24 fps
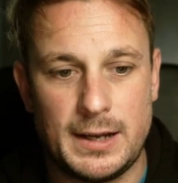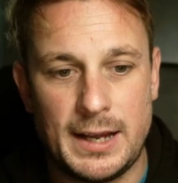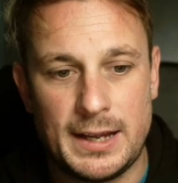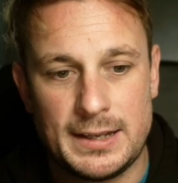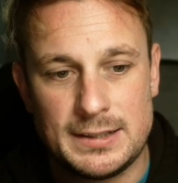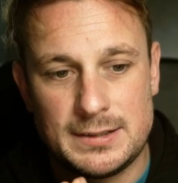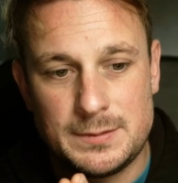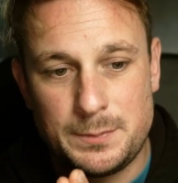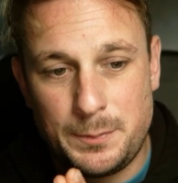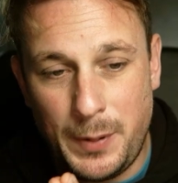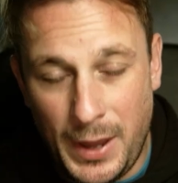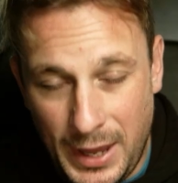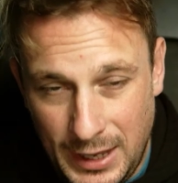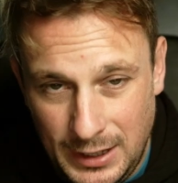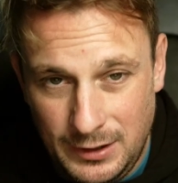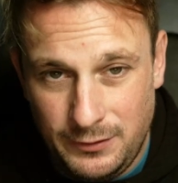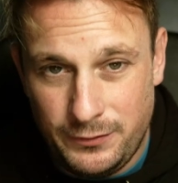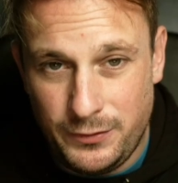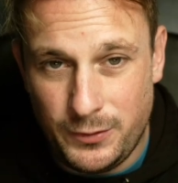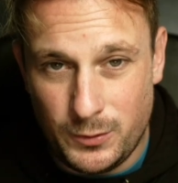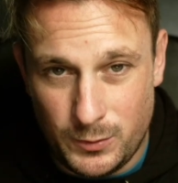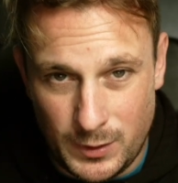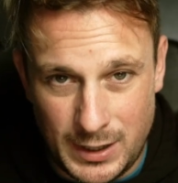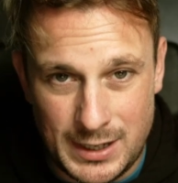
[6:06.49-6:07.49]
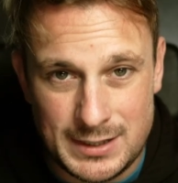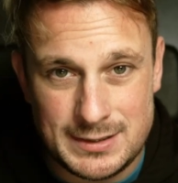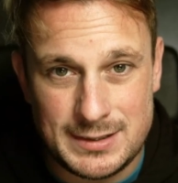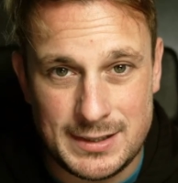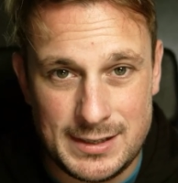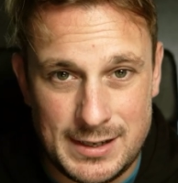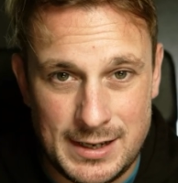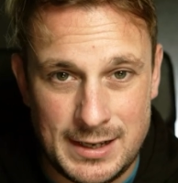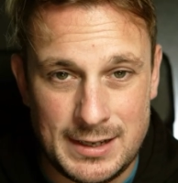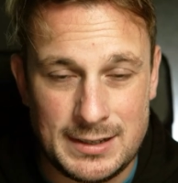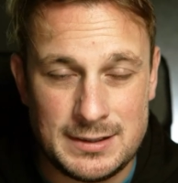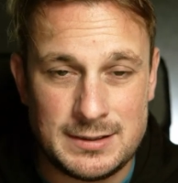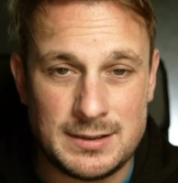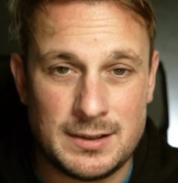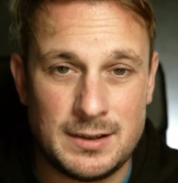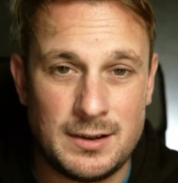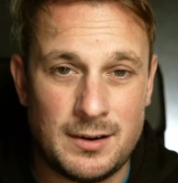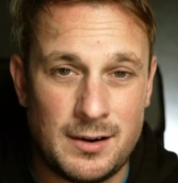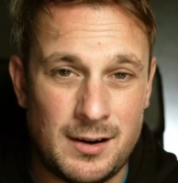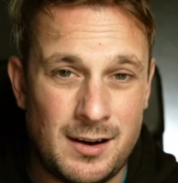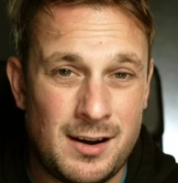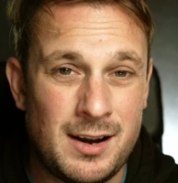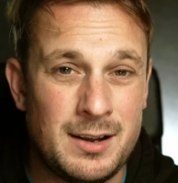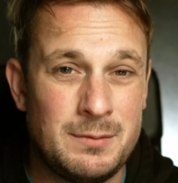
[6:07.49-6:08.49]
As painful as it is,
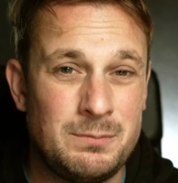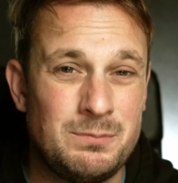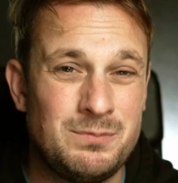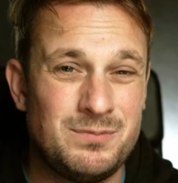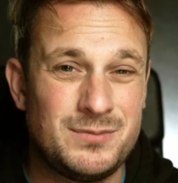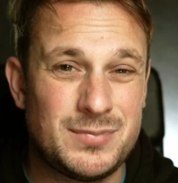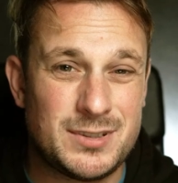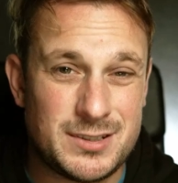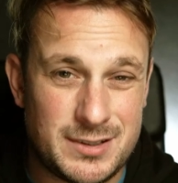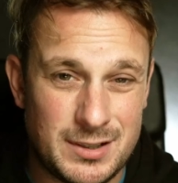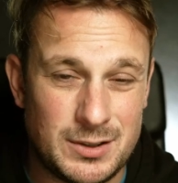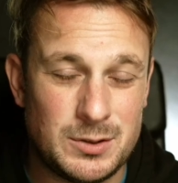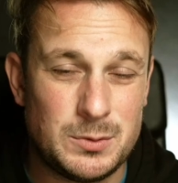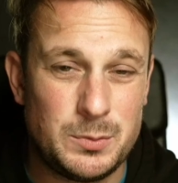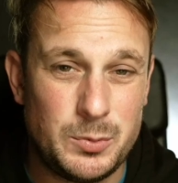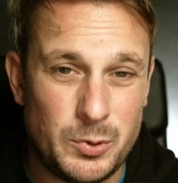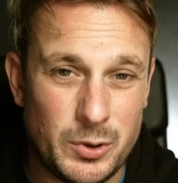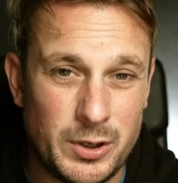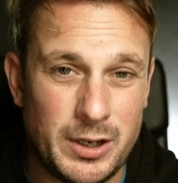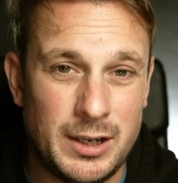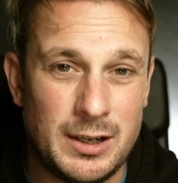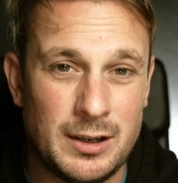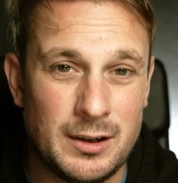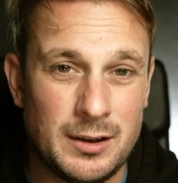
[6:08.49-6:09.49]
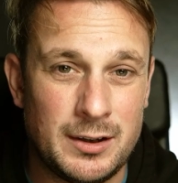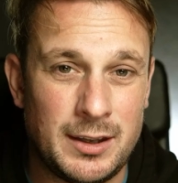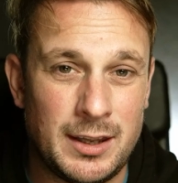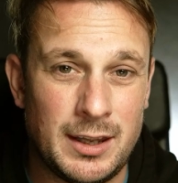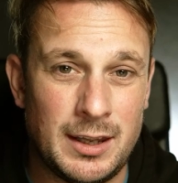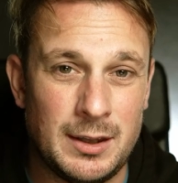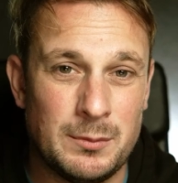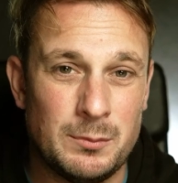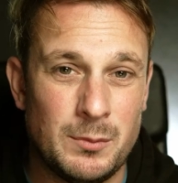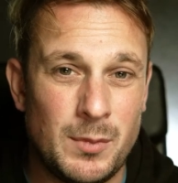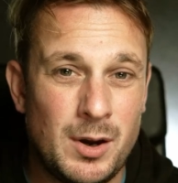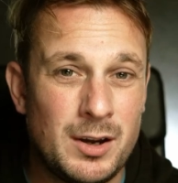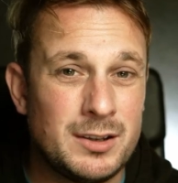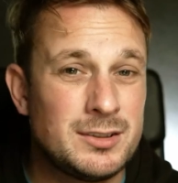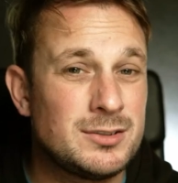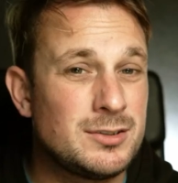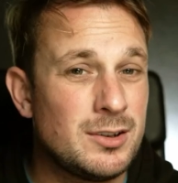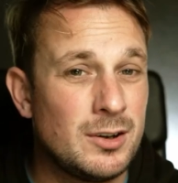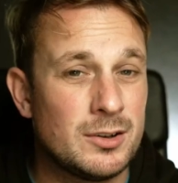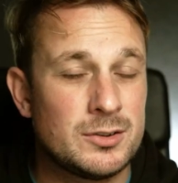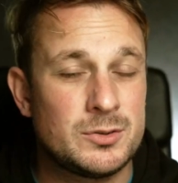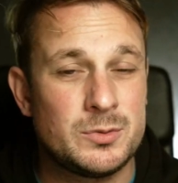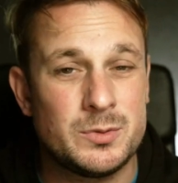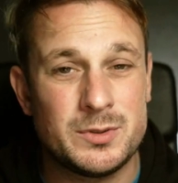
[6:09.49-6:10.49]
I'm still pretty lucky. My
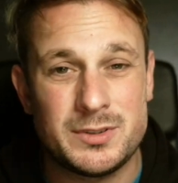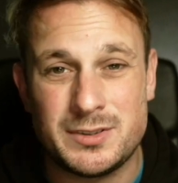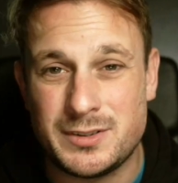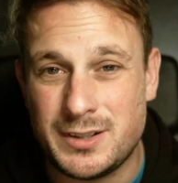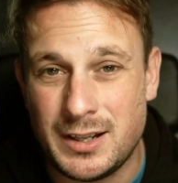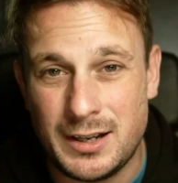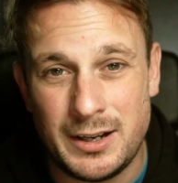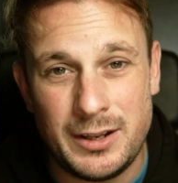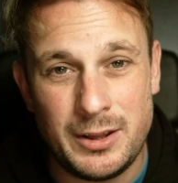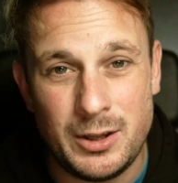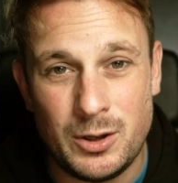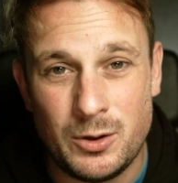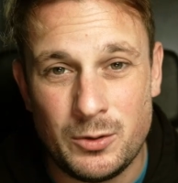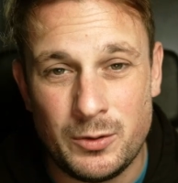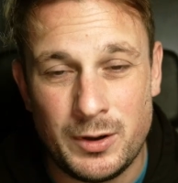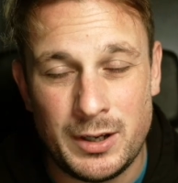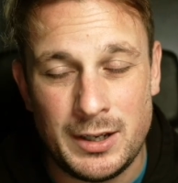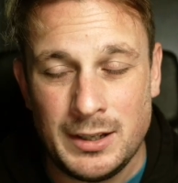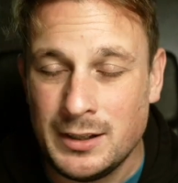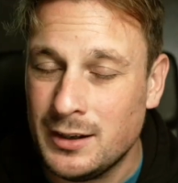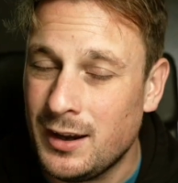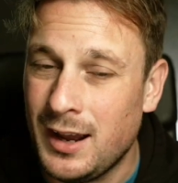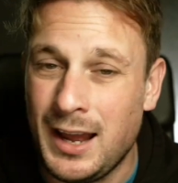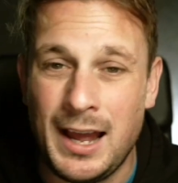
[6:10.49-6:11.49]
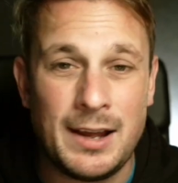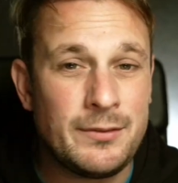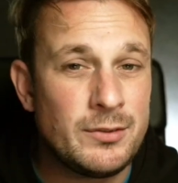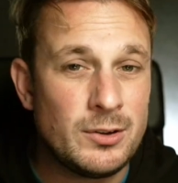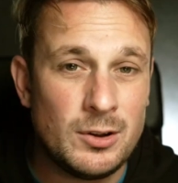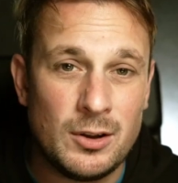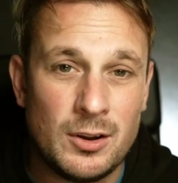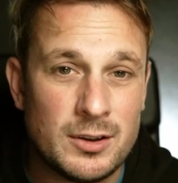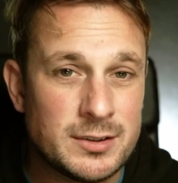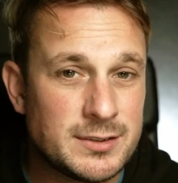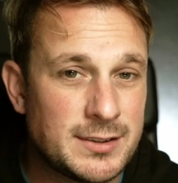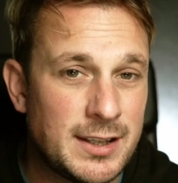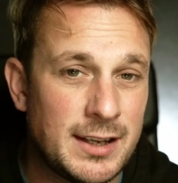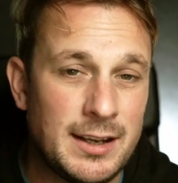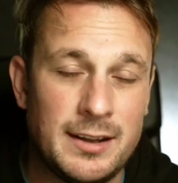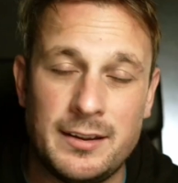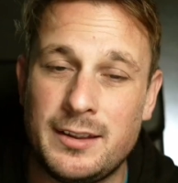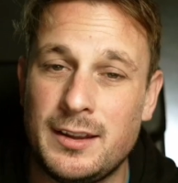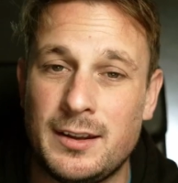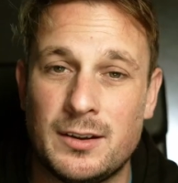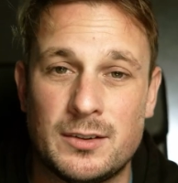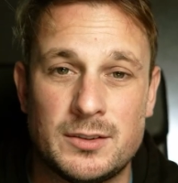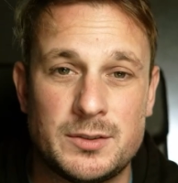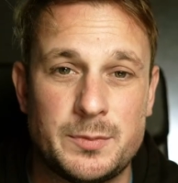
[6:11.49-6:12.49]
stocks were still in the green. I haven't lost
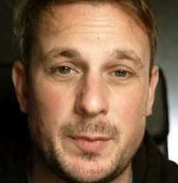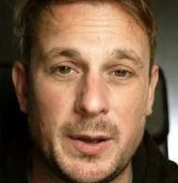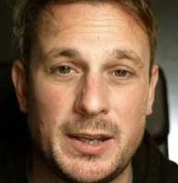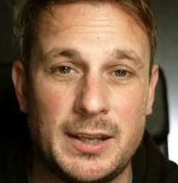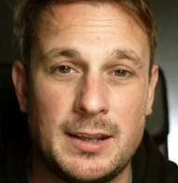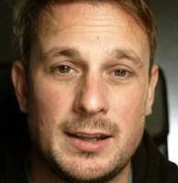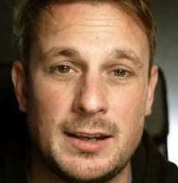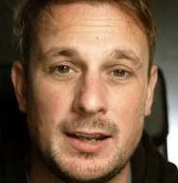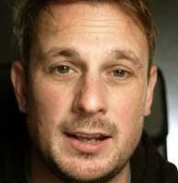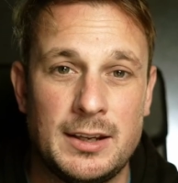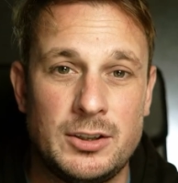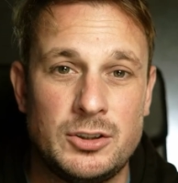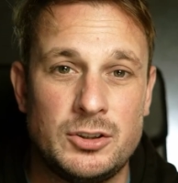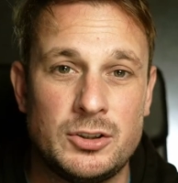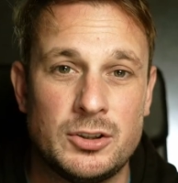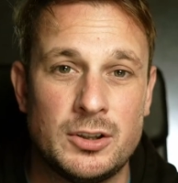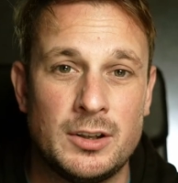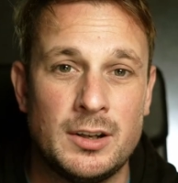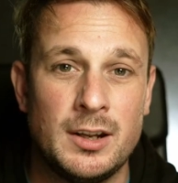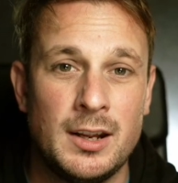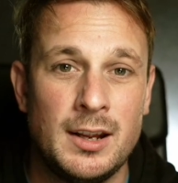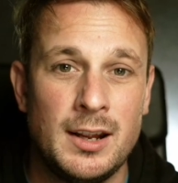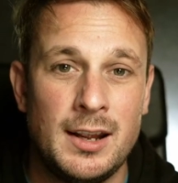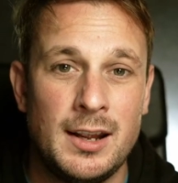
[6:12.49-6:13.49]
anything on speculation.